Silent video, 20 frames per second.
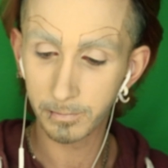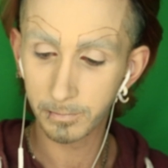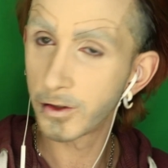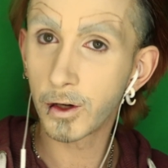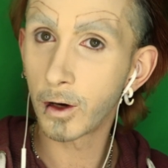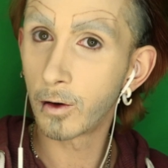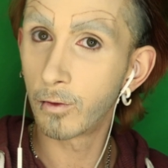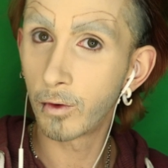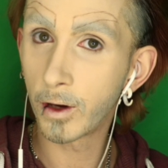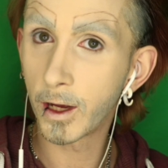
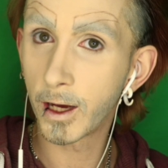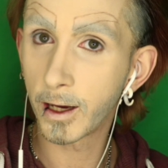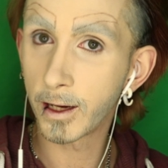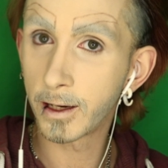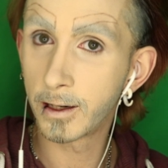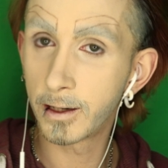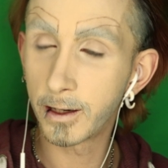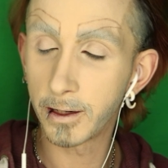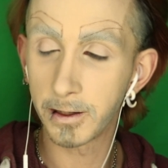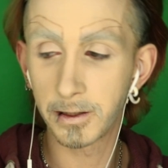Somewhere
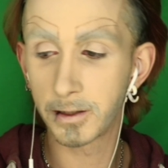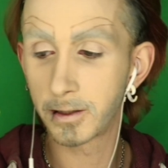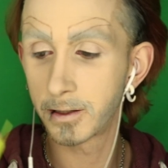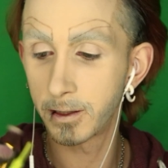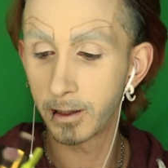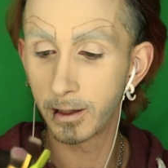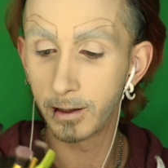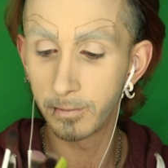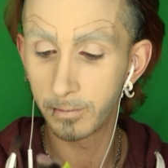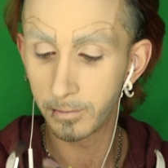in
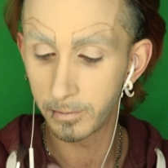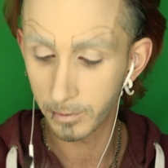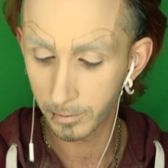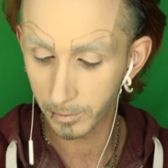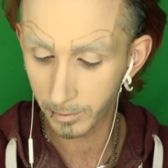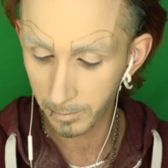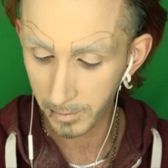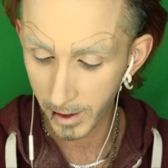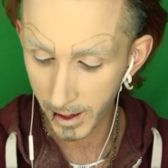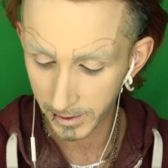this
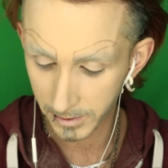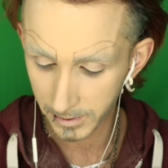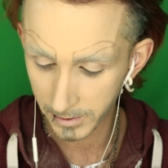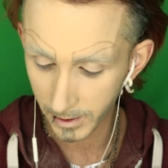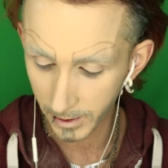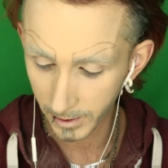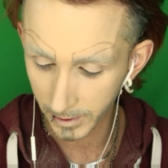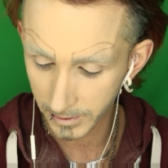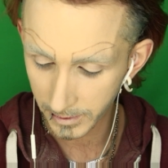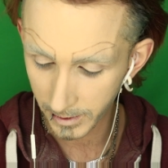mess
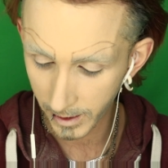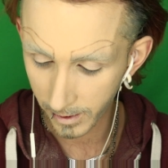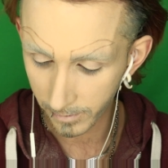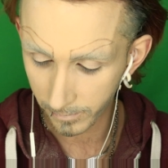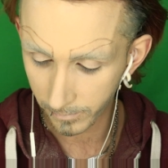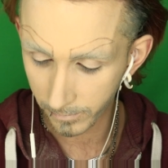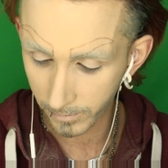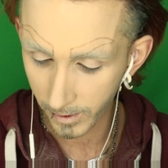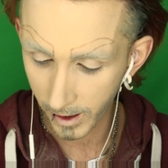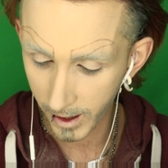there is a
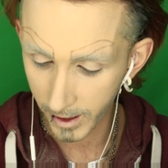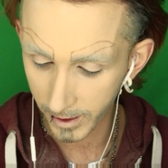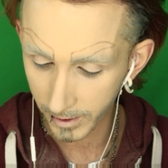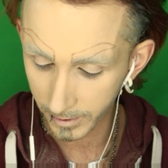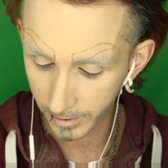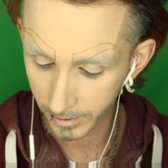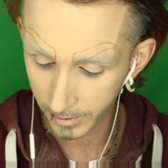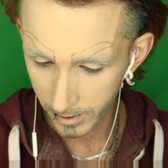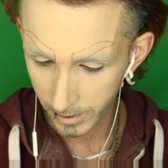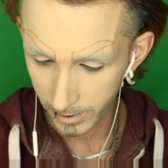
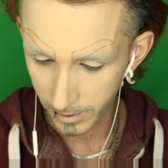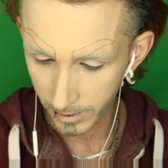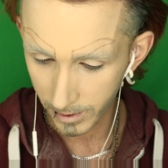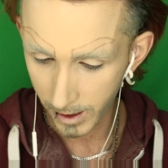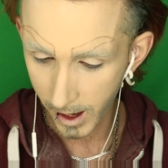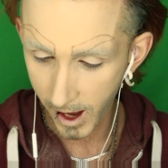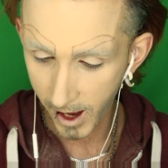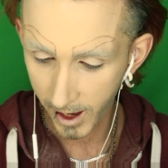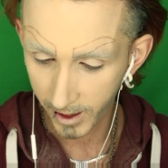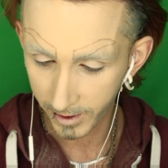fine
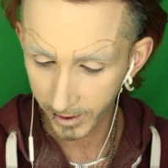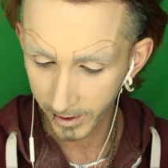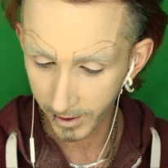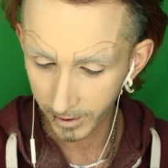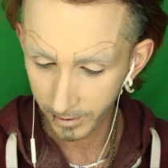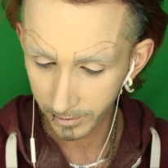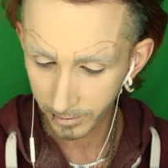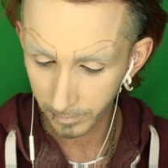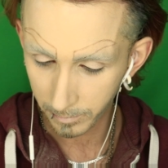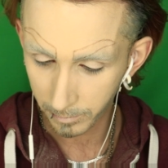angled